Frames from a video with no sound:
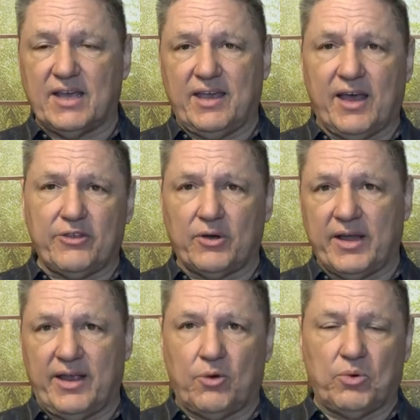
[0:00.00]
together
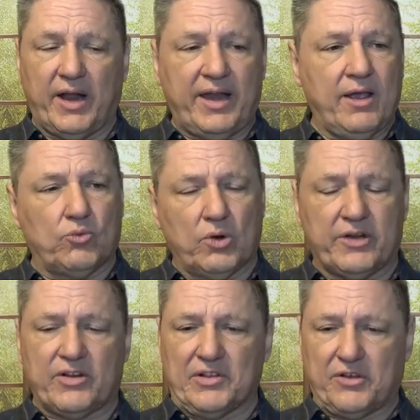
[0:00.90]
and get ready and
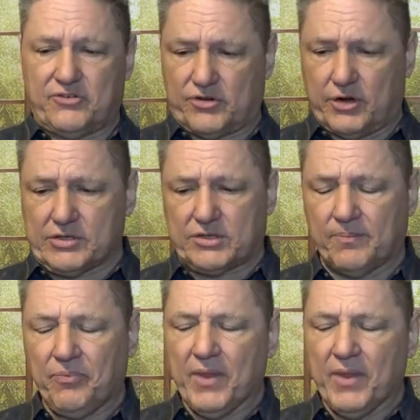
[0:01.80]
run to the church.